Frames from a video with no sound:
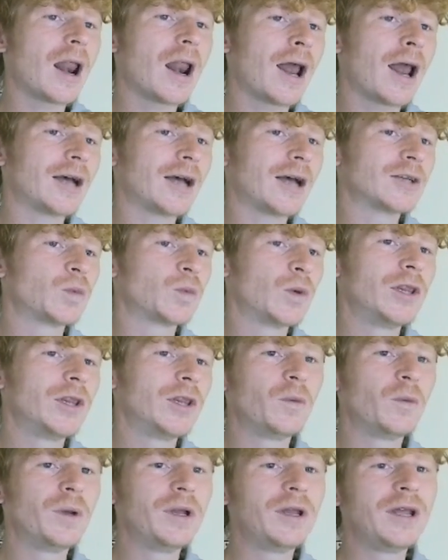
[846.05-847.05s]
last win that
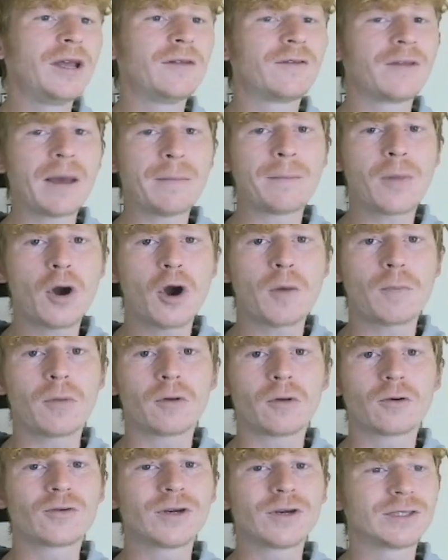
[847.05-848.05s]
we need for them purple
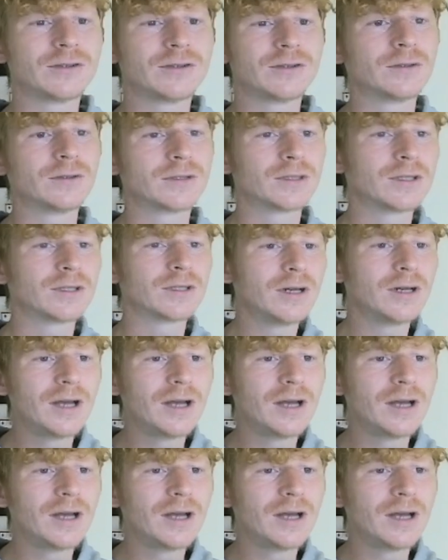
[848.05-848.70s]
crystals.